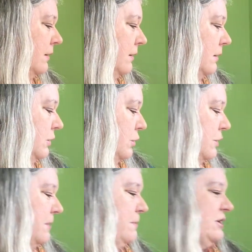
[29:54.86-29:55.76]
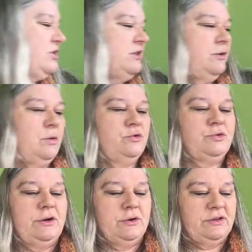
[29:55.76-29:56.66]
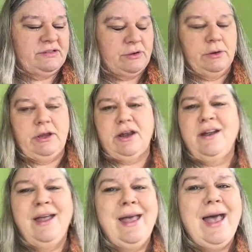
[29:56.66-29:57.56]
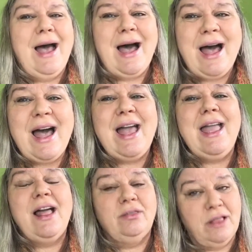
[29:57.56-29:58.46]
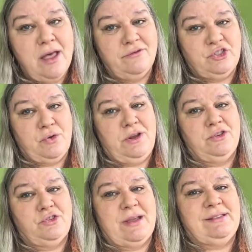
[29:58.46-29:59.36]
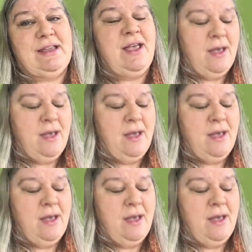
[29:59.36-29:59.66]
you heard me mention the Grocery Girls earlier. I love Jody and Tracy.